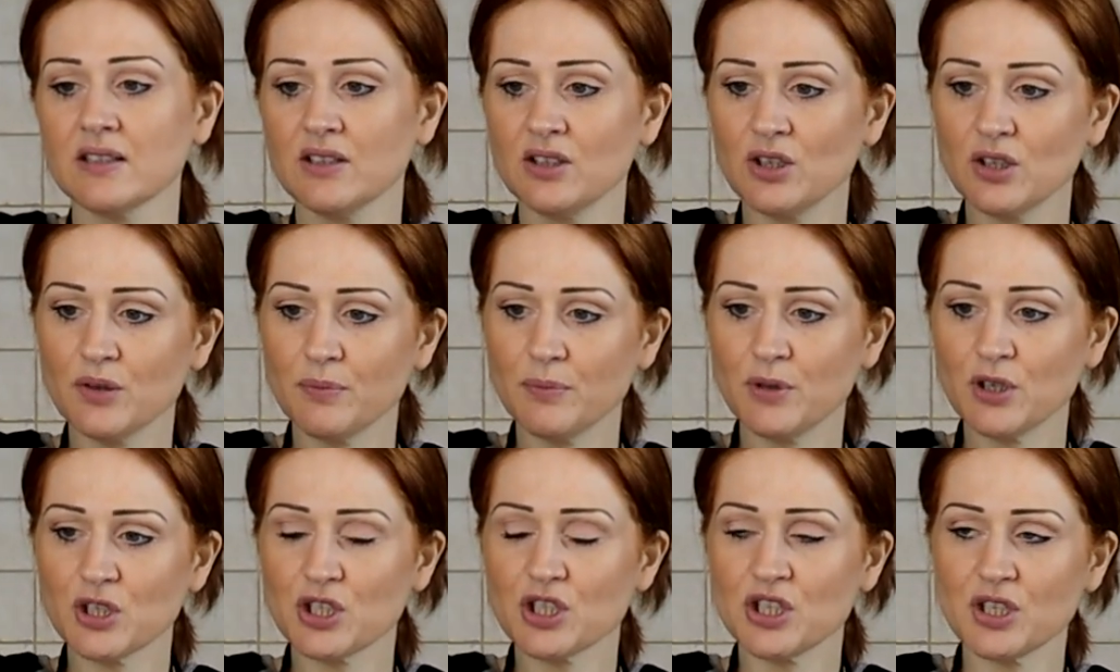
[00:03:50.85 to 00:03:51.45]
you
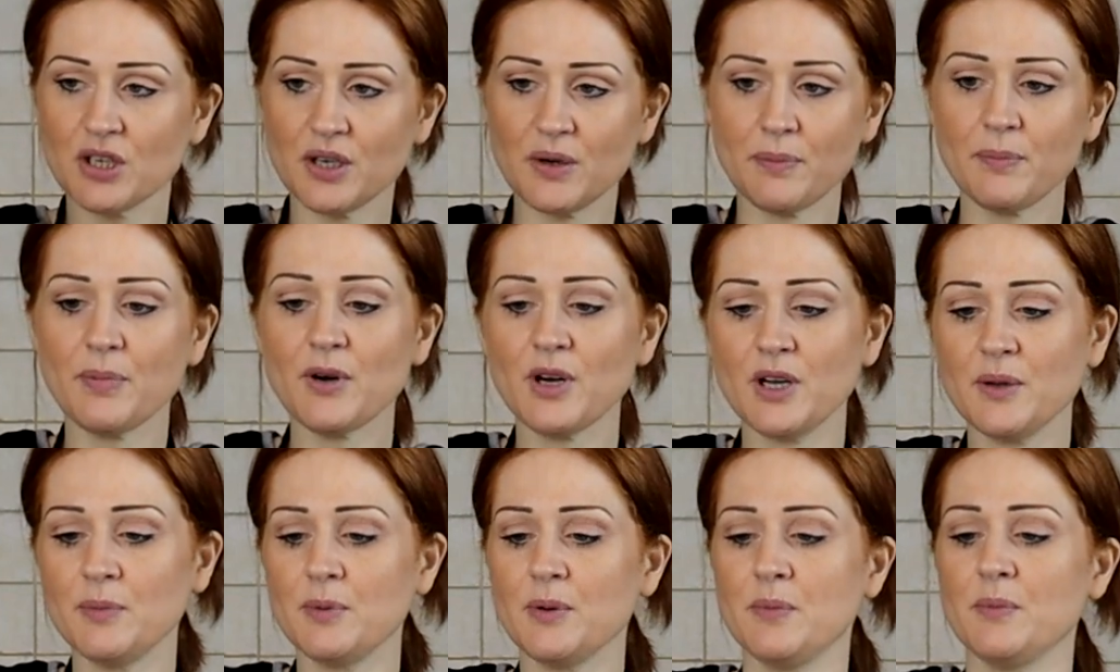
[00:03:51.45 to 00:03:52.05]
can push your
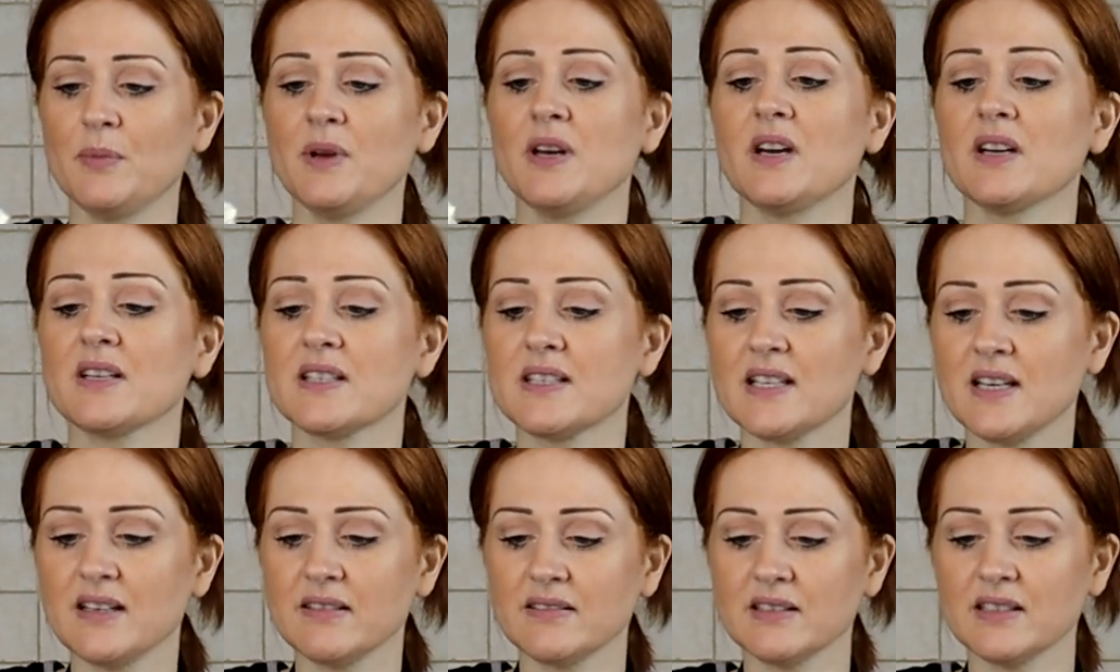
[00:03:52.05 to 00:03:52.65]
piping bag
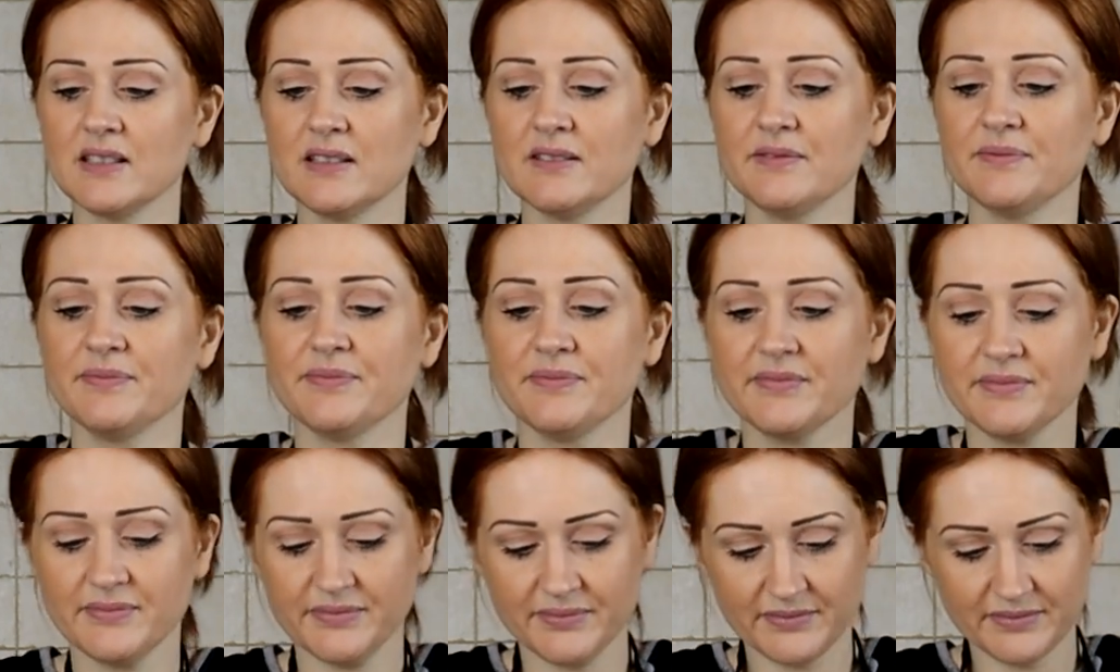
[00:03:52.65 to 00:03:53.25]
down now.
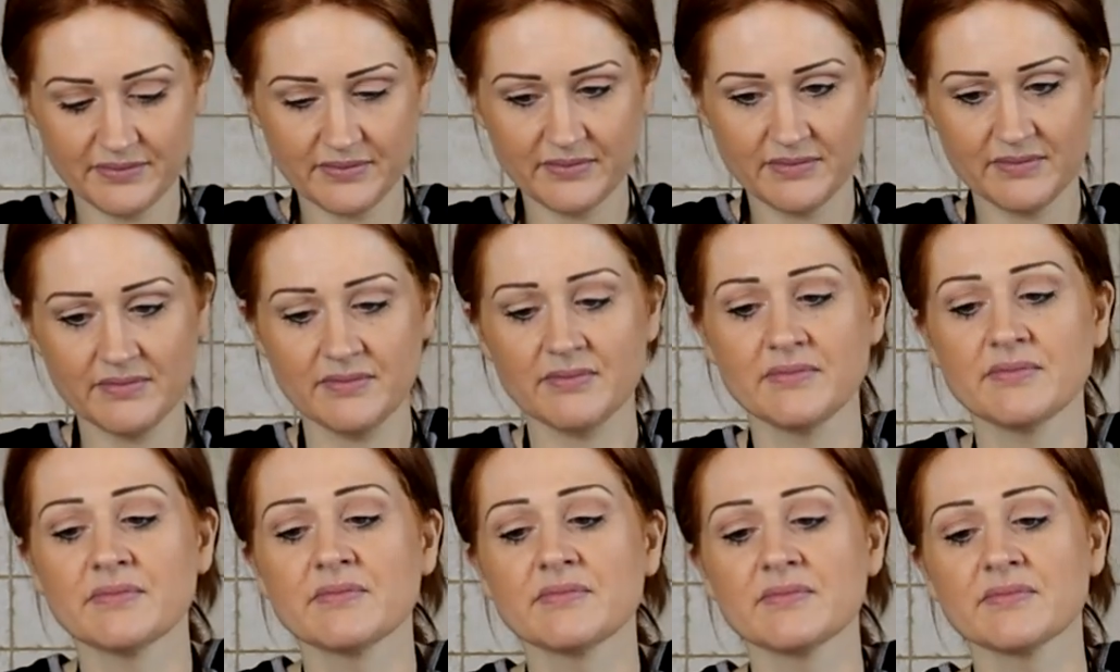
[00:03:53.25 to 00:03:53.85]

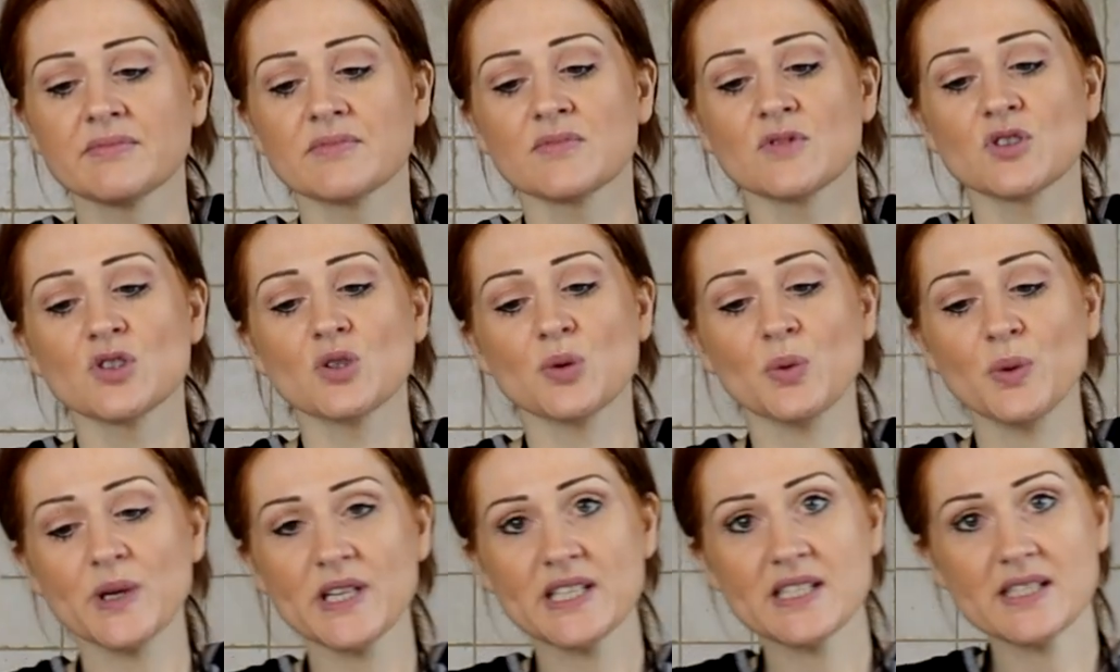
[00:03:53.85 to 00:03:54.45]

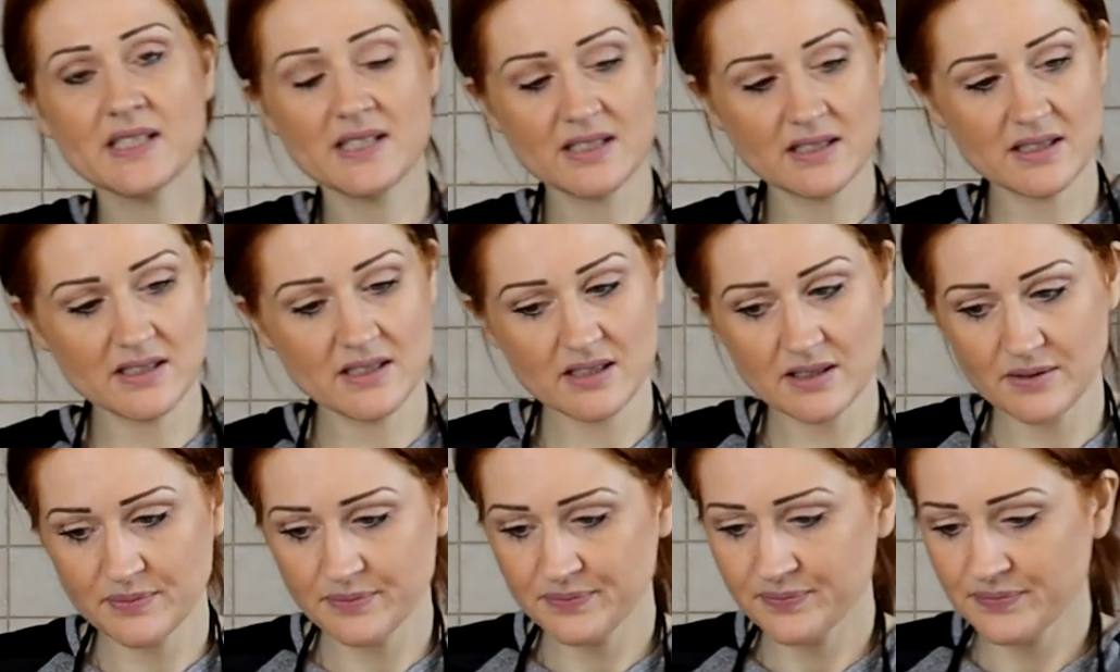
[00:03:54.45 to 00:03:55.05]

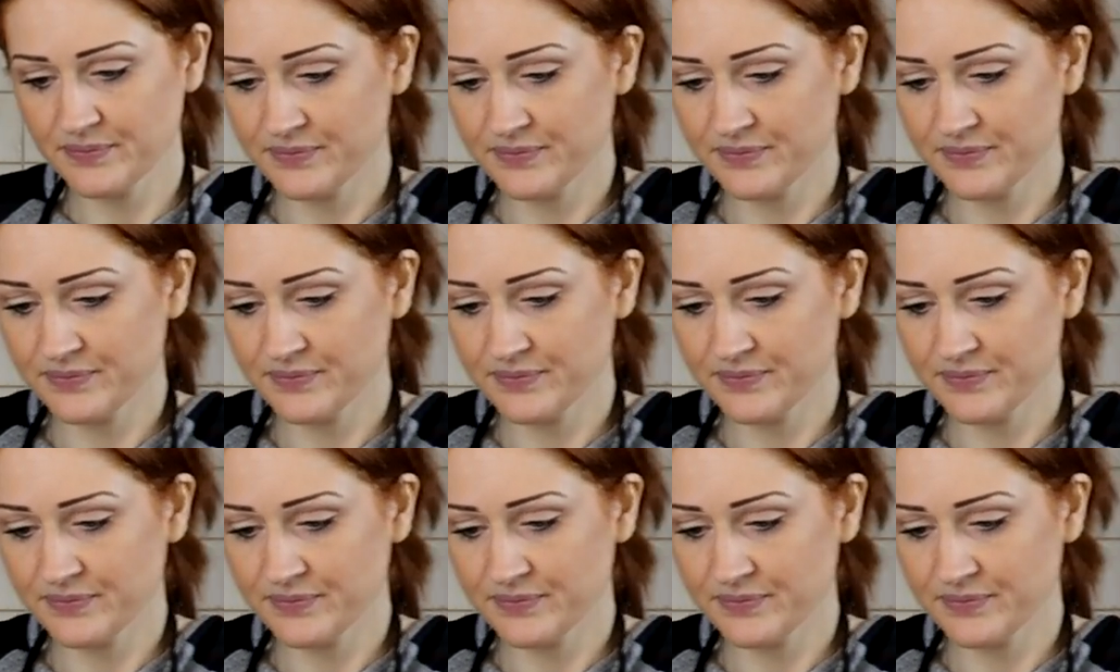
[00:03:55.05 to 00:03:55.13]
Twist.